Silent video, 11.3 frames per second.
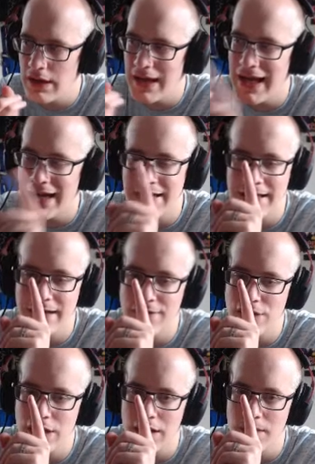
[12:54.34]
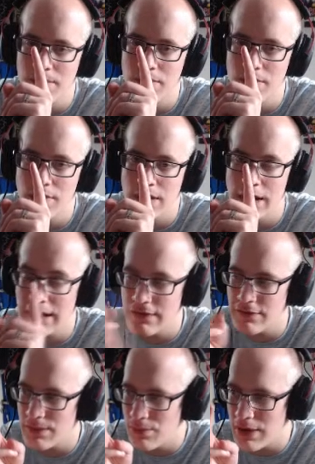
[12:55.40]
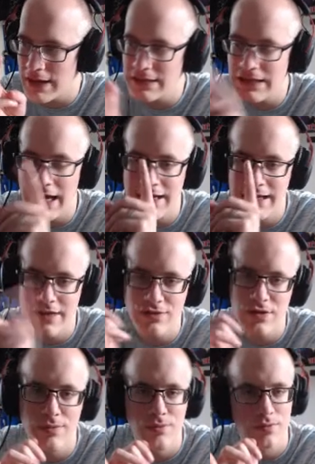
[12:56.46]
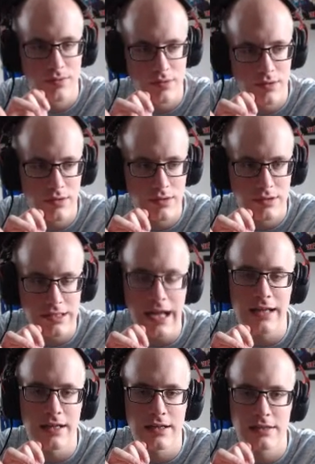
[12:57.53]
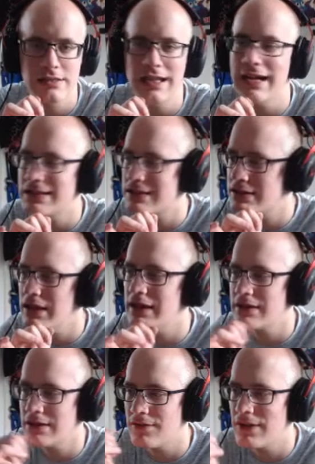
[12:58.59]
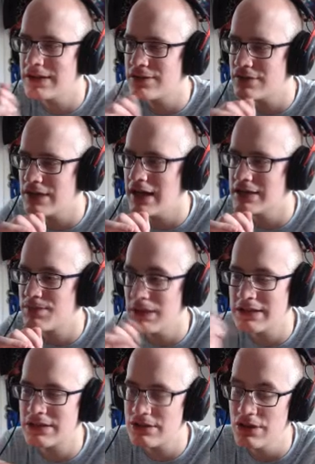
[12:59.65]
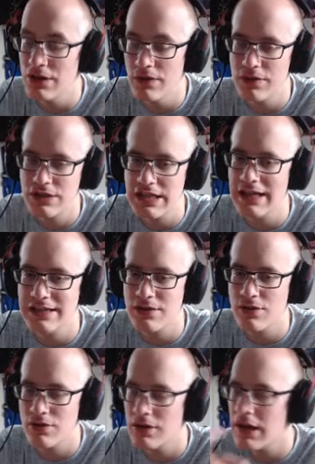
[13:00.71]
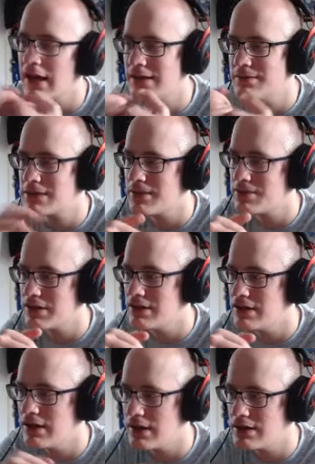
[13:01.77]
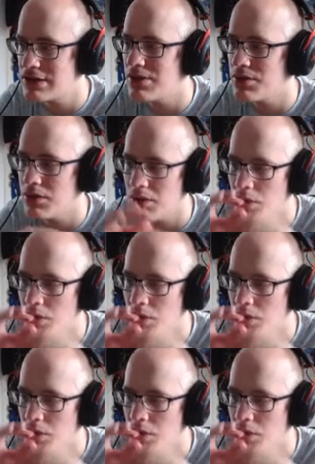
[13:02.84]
and it gives him range, and it gives him stats, like defensive stats. Plus, you know, the stats that are on Aghanim Scepter in general.